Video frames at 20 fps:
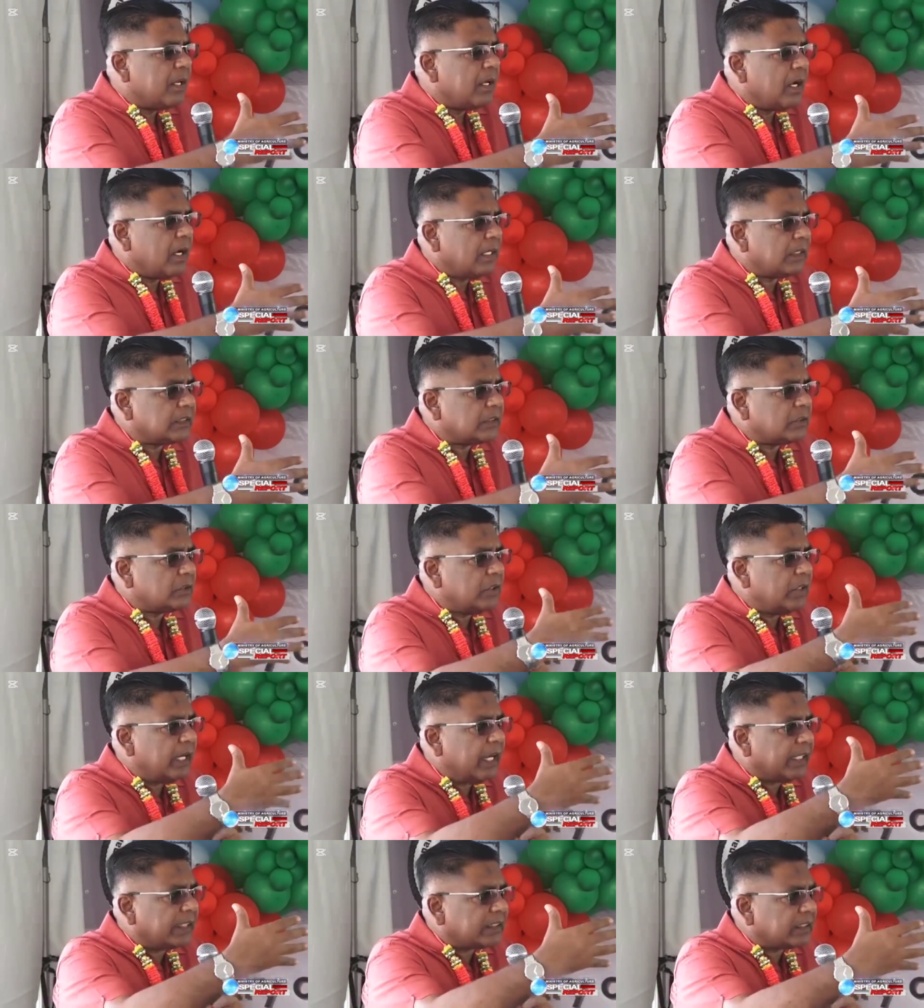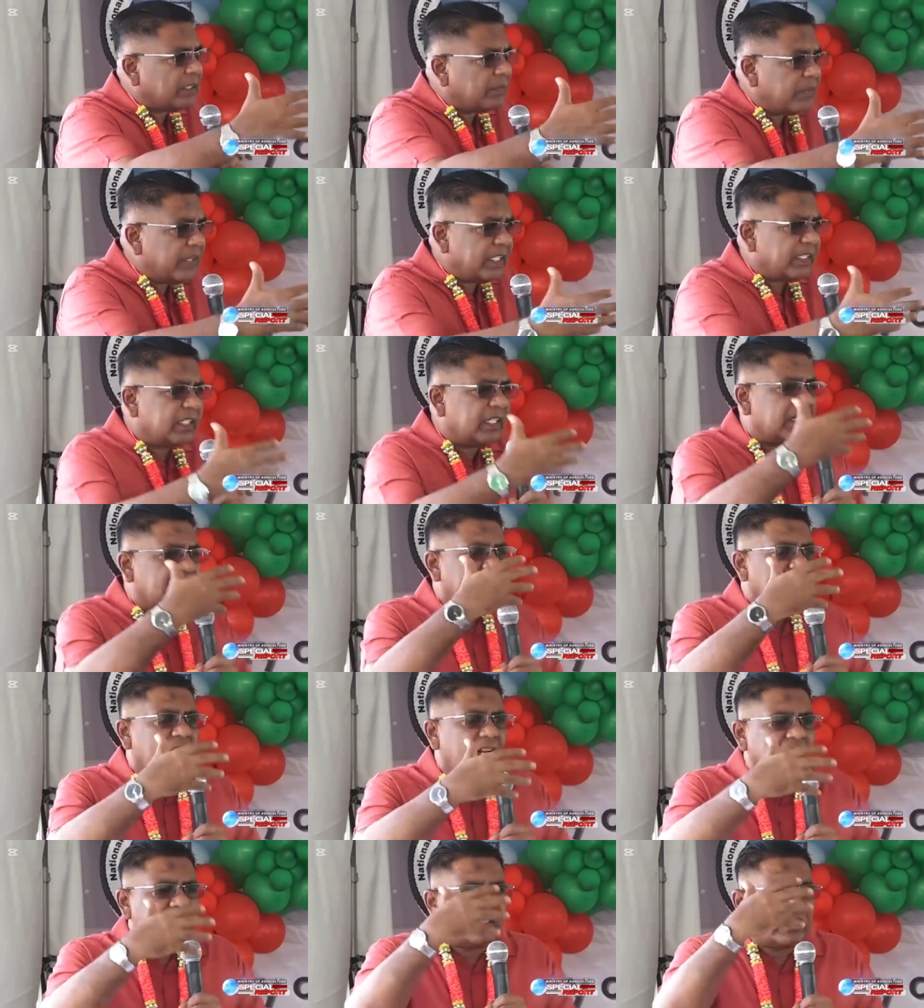us to excavate the
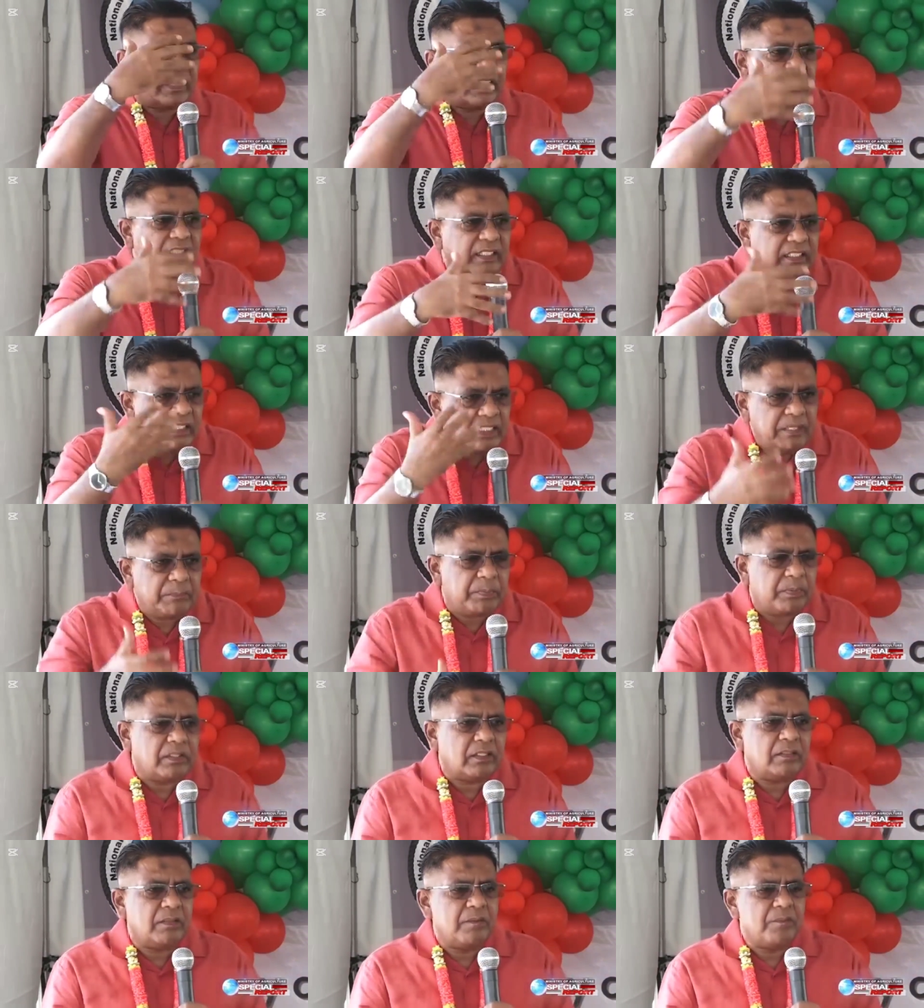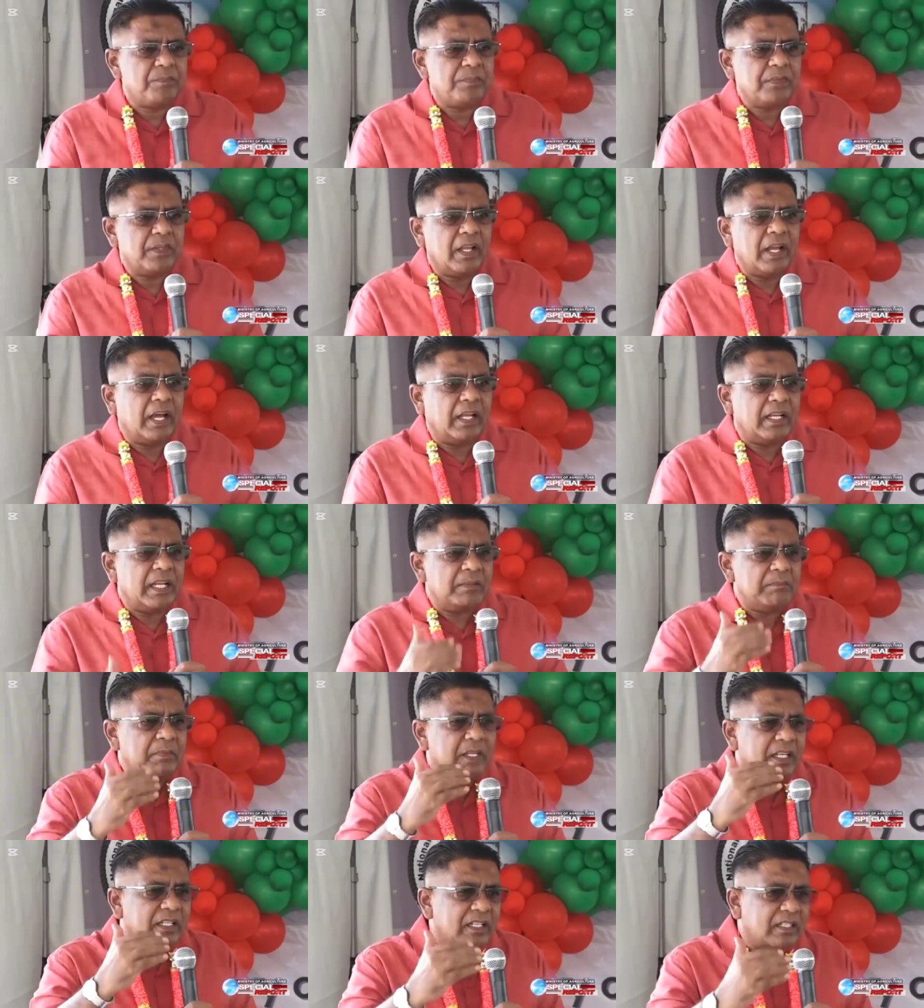canal to get it deeper. And I
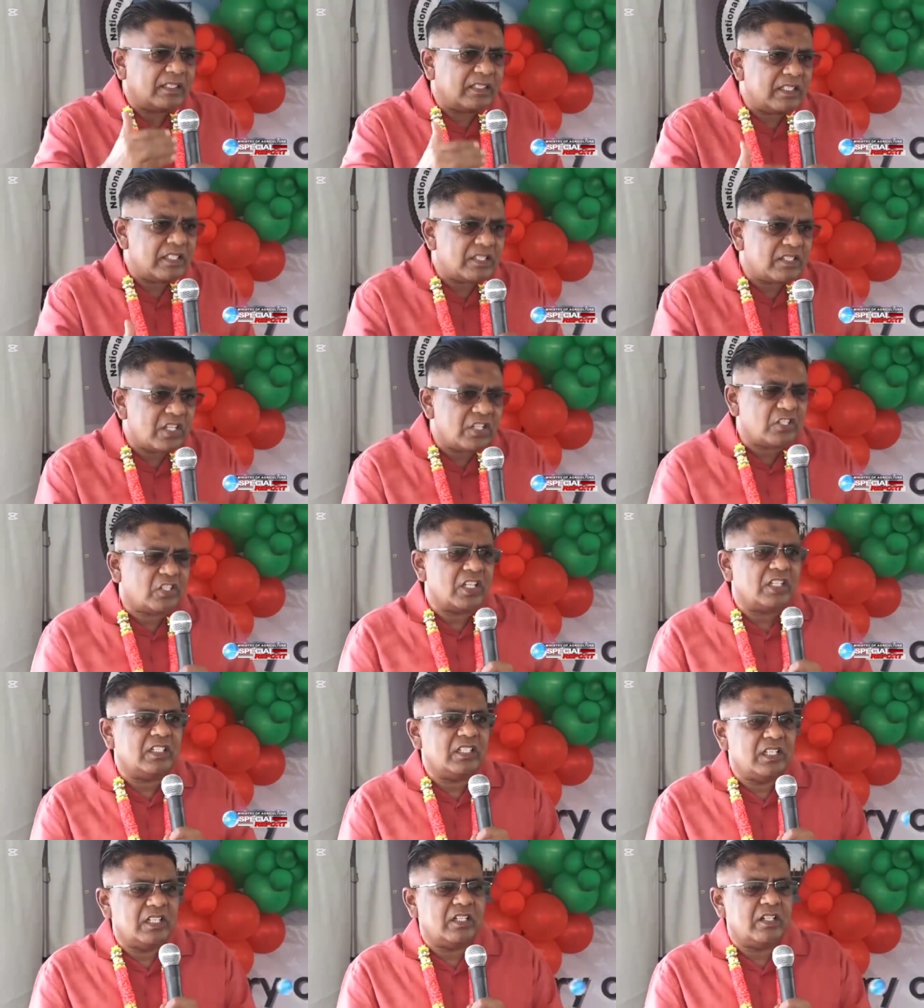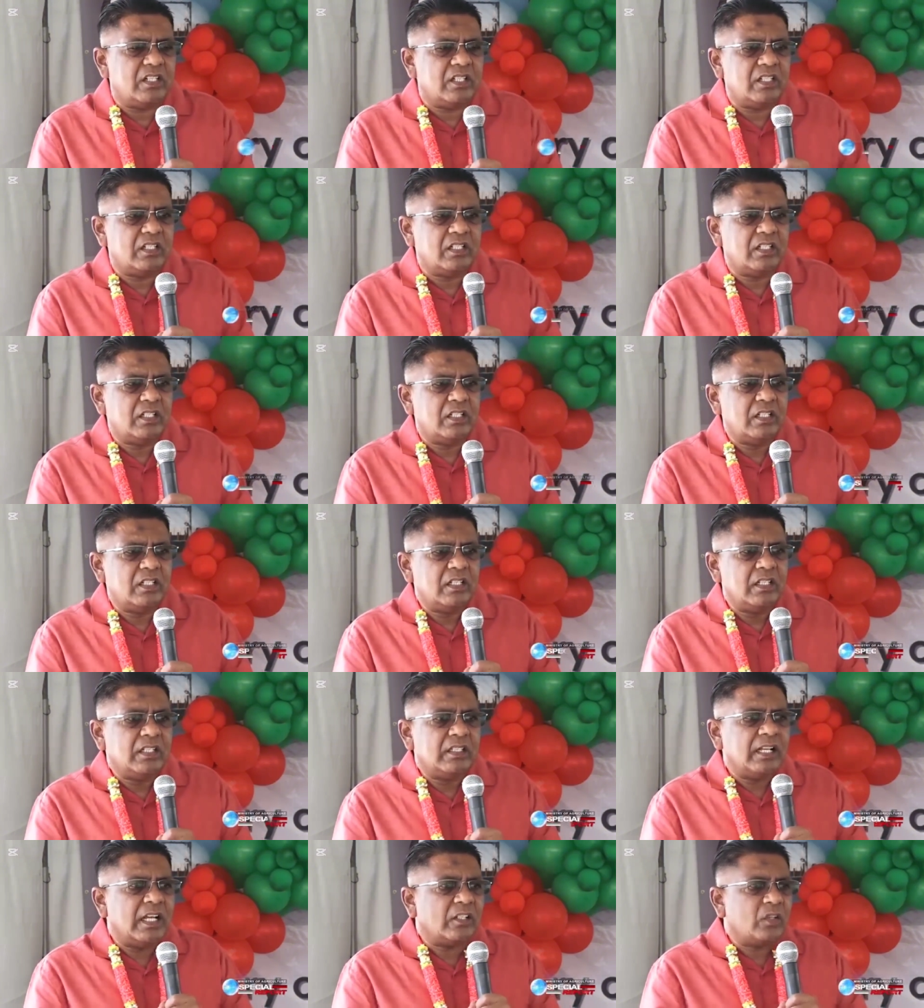made a decision there
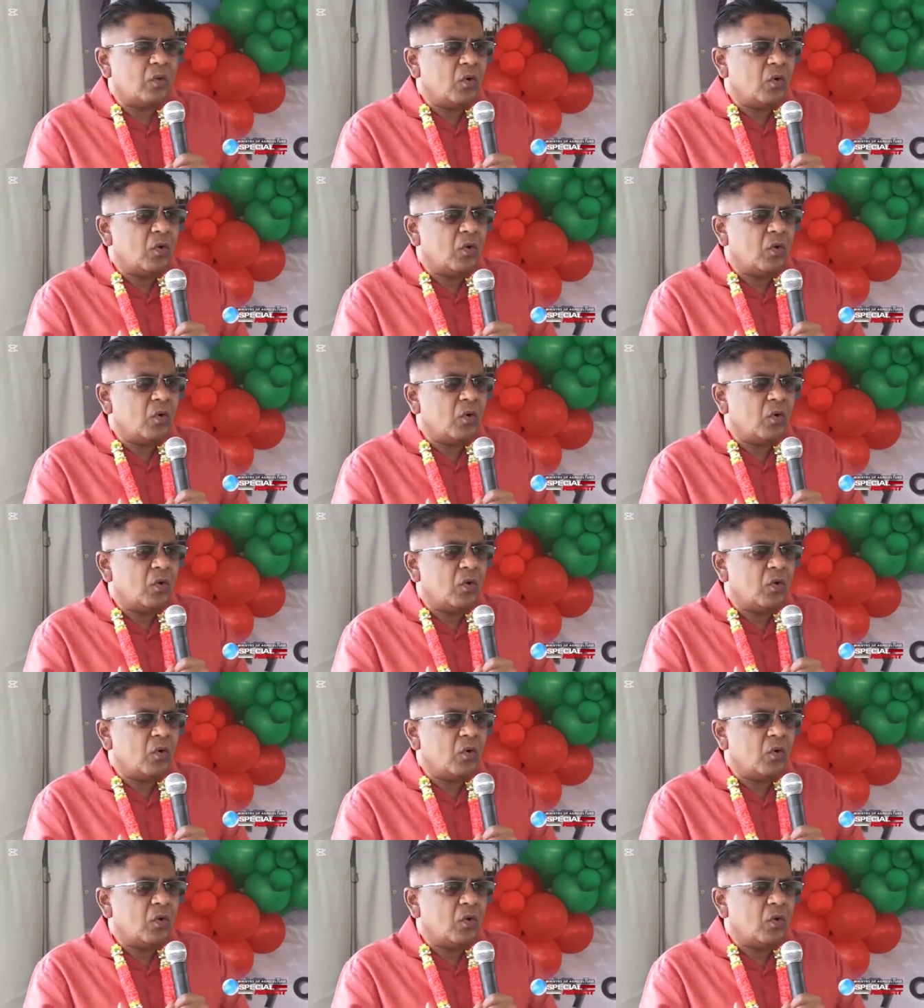that